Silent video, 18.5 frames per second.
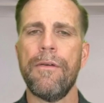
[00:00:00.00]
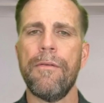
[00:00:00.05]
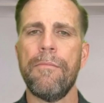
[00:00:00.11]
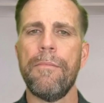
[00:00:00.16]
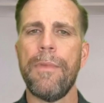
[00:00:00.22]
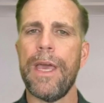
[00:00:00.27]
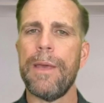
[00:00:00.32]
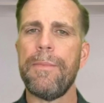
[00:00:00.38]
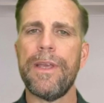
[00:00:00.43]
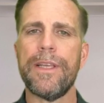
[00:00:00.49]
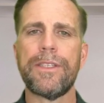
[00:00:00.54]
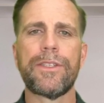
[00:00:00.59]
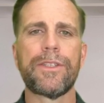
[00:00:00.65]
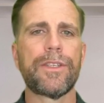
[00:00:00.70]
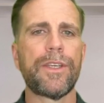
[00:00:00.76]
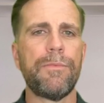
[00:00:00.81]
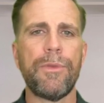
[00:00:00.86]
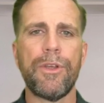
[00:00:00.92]
Maybe it's
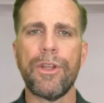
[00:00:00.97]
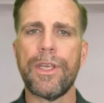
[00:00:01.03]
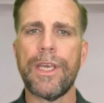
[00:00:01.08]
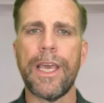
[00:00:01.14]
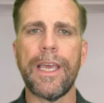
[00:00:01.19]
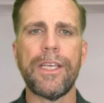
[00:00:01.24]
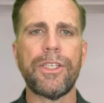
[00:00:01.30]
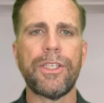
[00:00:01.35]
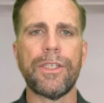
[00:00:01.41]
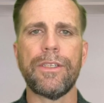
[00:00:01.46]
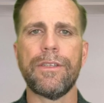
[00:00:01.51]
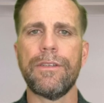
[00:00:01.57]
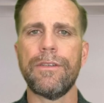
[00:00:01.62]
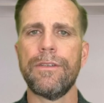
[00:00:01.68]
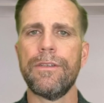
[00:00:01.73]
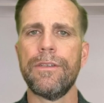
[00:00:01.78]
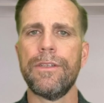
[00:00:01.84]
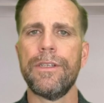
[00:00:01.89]
communication,
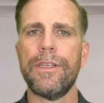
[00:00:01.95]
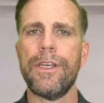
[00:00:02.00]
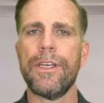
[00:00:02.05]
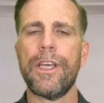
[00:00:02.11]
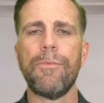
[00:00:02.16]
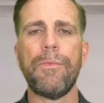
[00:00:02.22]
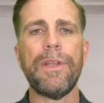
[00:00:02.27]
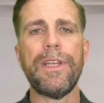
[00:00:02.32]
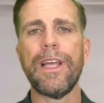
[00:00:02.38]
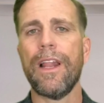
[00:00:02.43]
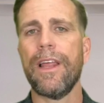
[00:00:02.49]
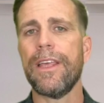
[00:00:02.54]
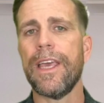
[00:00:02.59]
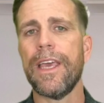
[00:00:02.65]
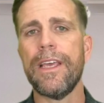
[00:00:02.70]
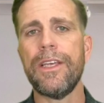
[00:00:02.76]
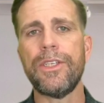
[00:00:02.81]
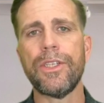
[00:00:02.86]
it could be
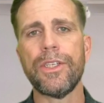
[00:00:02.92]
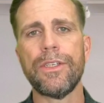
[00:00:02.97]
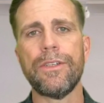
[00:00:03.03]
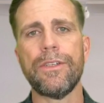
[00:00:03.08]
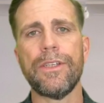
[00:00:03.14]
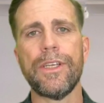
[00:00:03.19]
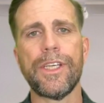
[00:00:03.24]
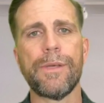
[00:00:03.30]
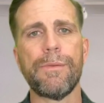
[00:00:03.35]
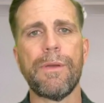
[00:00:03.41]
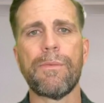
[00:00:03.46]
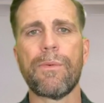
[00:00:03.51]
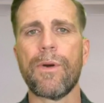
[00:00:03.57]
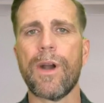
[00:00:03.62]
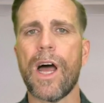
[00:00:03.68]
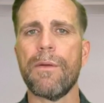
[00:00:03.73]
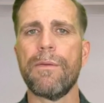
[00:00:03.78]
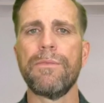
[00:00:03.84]
delegation, it could be
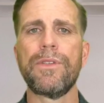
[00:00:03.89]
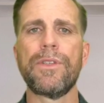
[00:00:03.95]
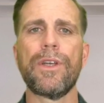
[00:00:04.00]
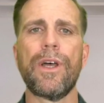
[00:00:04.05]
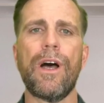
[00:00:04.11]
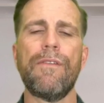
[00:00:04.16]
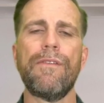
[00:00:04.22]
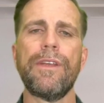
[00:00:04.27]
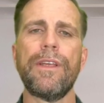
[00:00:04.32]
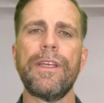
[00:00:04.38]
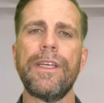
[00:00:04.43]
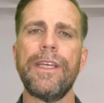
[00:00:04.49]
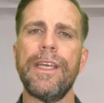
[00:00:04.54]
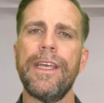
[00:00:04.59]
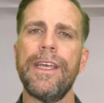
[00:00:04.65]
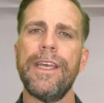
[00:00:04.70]
problem solving.